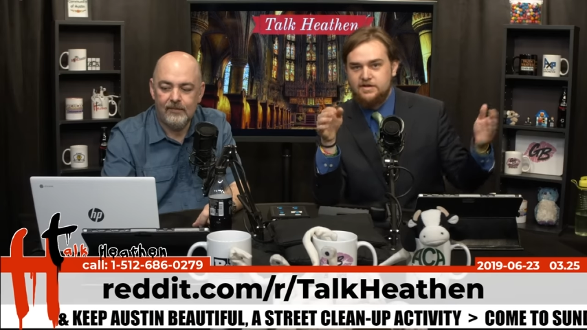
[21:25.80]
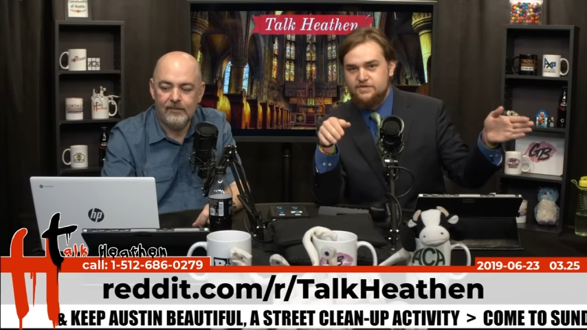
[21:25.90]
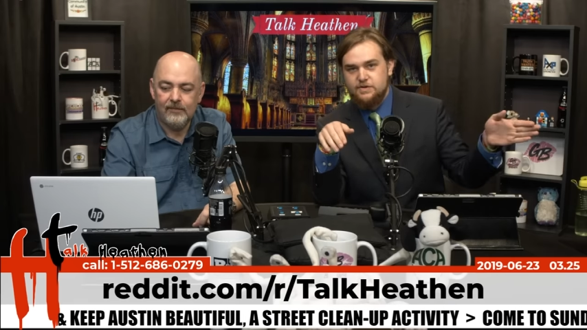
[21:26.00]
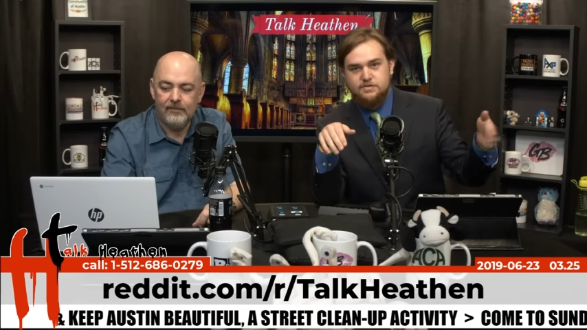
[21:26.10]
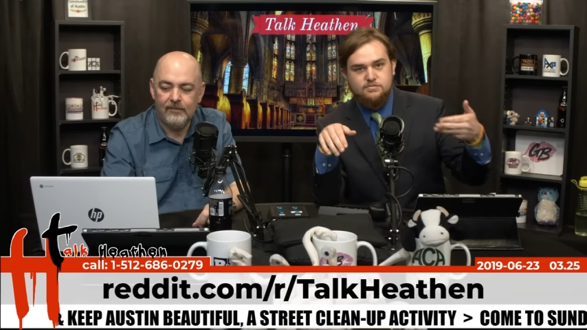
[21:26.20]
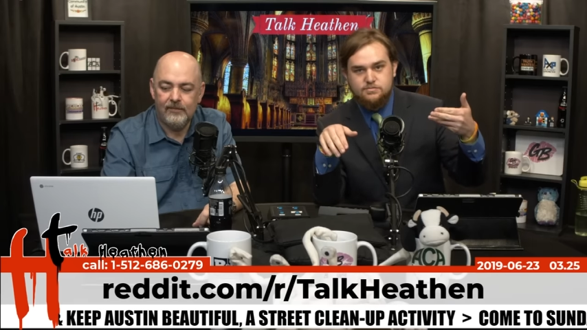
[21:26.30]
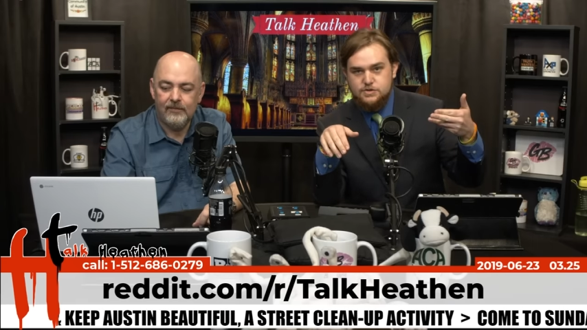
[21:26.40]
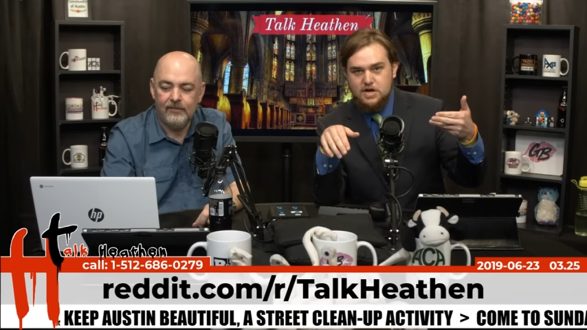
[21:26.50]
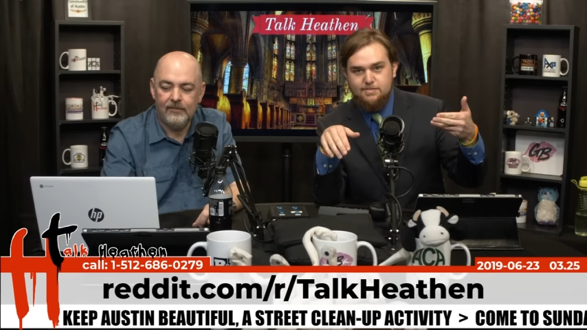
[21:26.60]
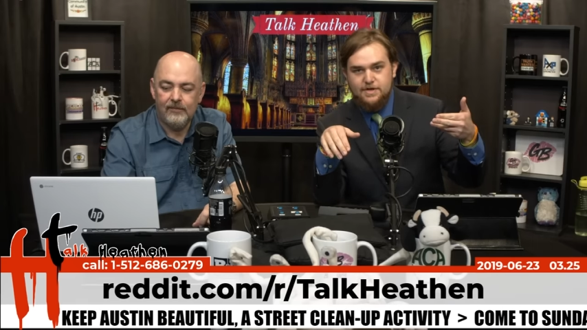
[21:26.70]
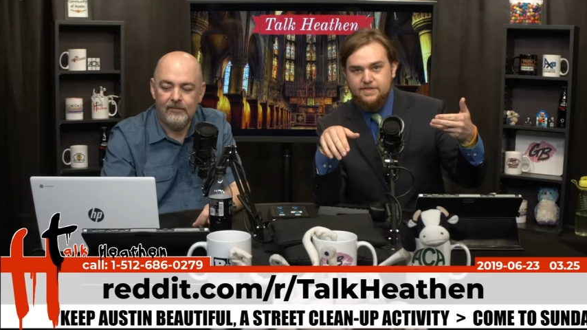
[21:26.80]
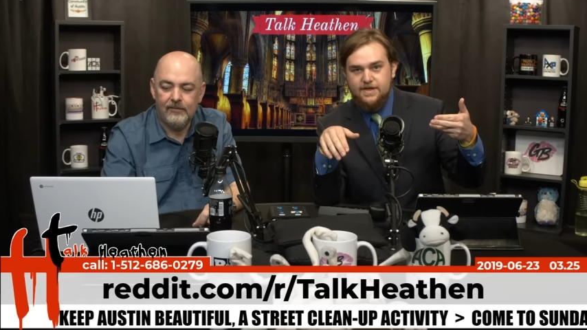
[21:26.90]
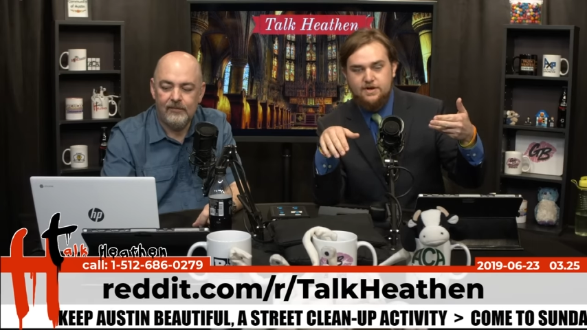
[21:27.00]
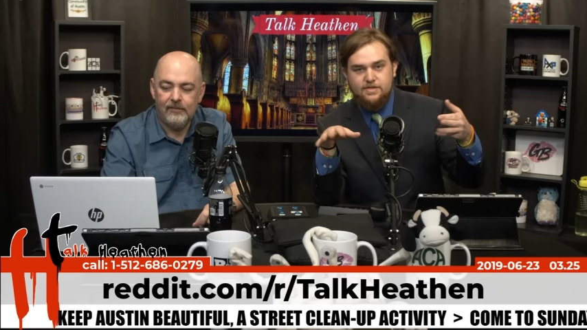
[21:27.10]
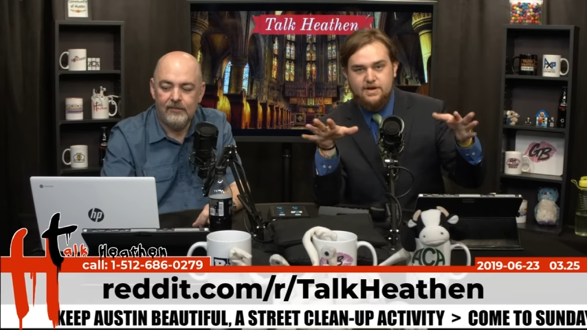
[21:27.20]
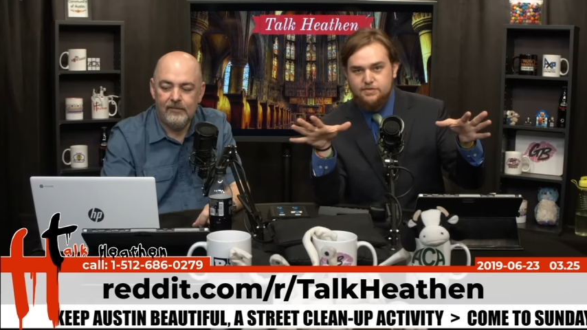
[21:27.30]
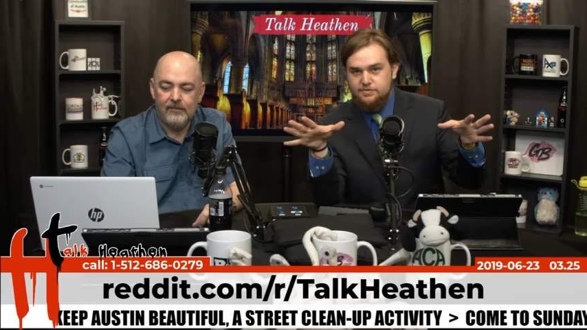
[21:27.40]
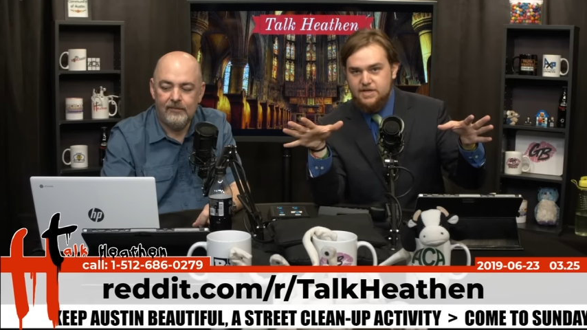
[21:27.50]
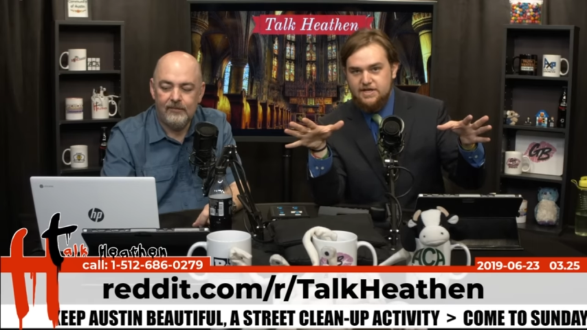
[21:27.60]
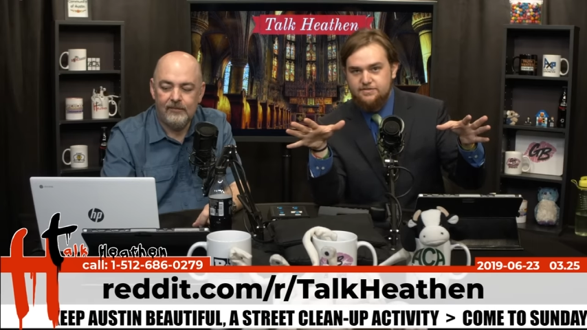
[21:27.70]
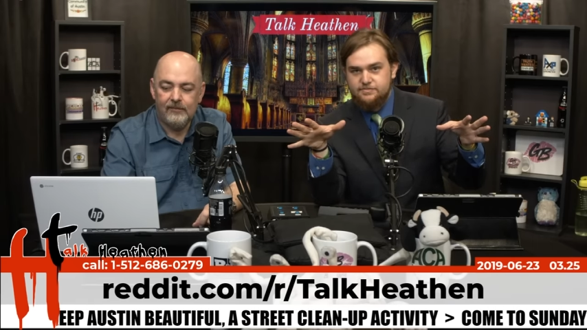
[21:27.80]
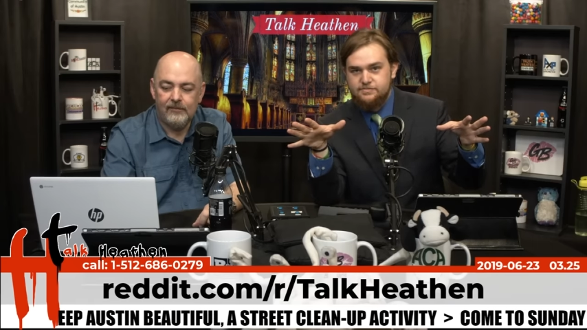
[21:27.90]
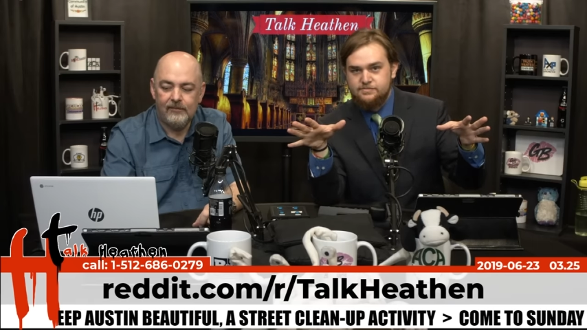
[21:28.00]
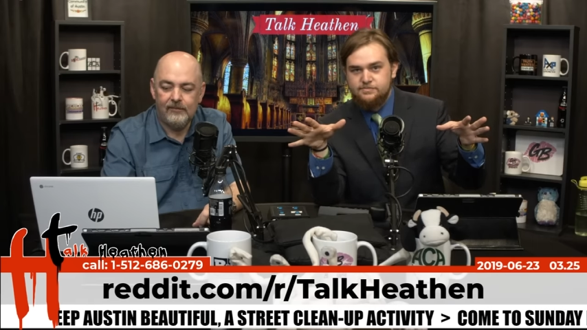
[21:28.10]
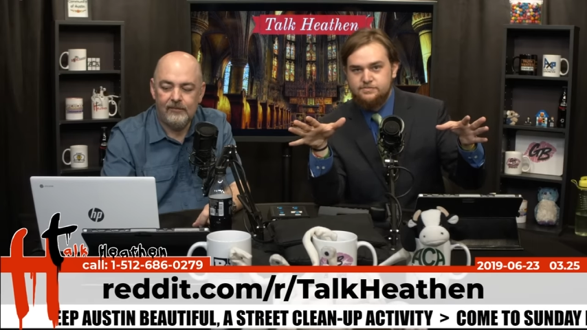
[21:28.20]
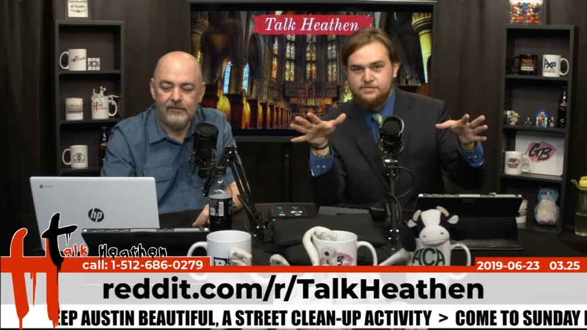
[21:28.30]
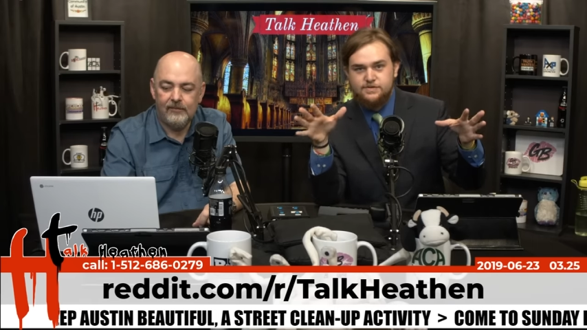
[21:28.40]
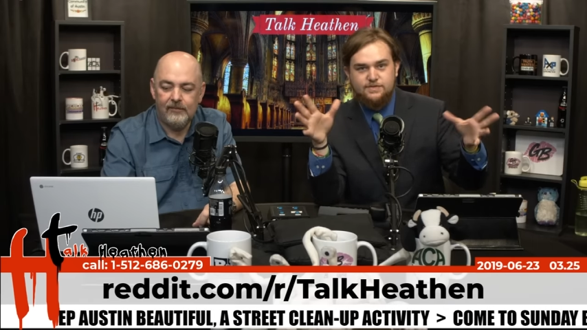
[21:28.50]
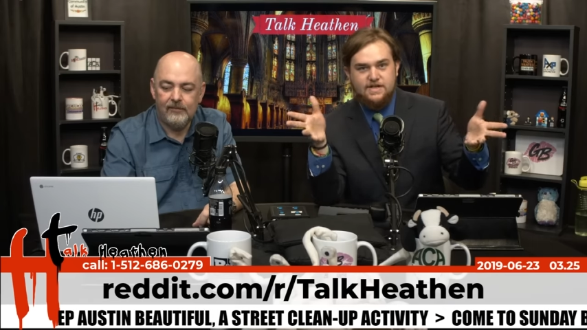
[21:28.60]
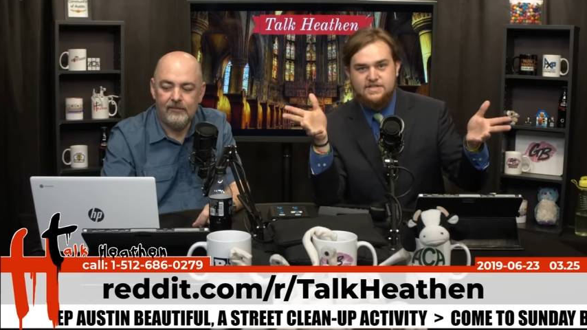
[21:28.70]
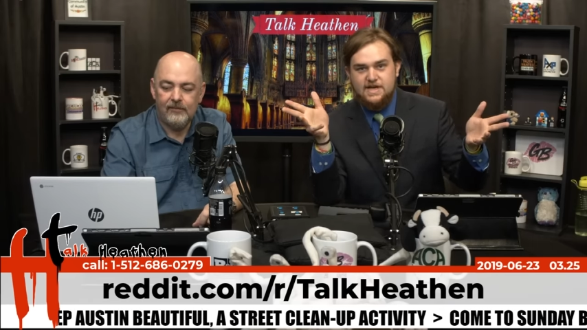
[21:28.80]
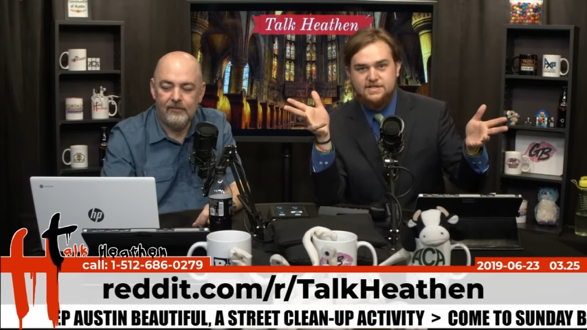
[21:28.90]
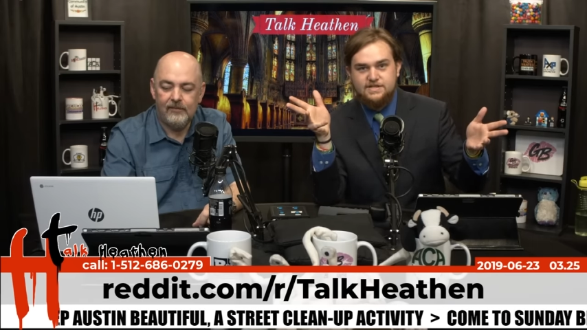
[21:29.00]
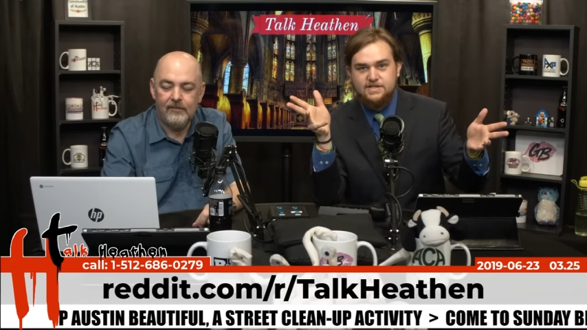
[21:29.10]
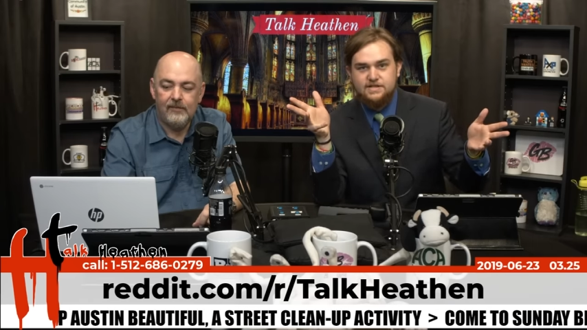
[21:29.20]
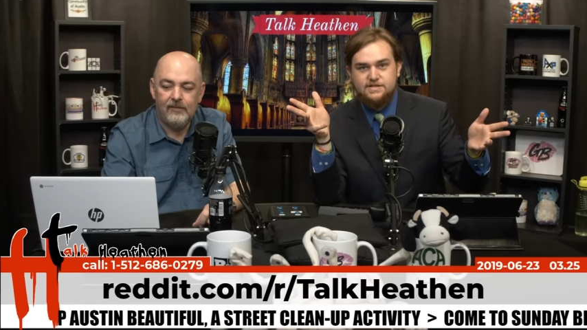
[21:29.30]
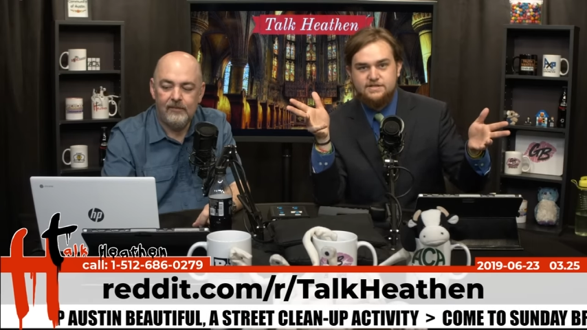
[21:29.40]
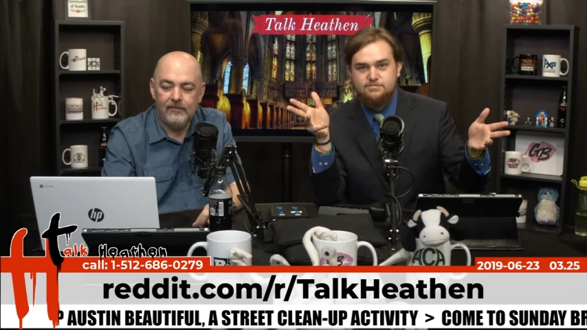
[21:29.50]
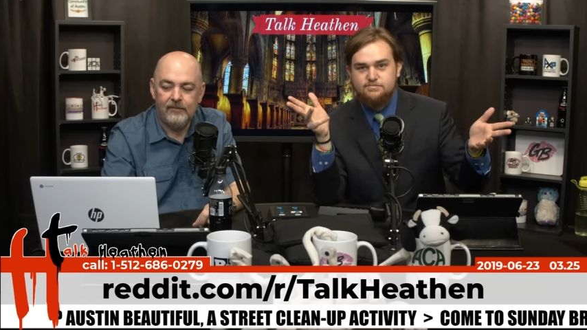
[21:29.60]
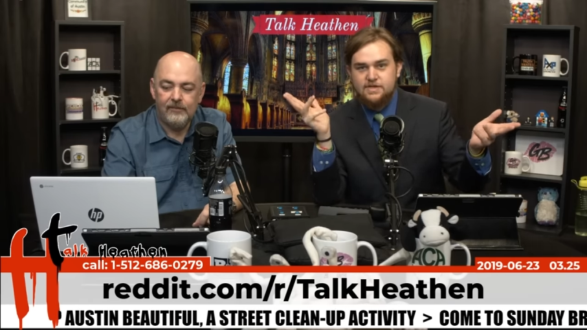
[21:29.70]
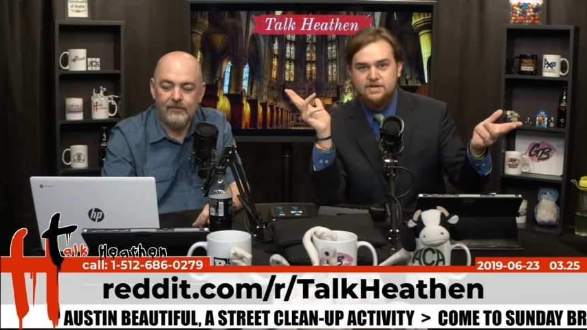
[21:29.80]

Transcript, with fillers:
Speaker 1: if you can drop it in there, that would be fantastic. Because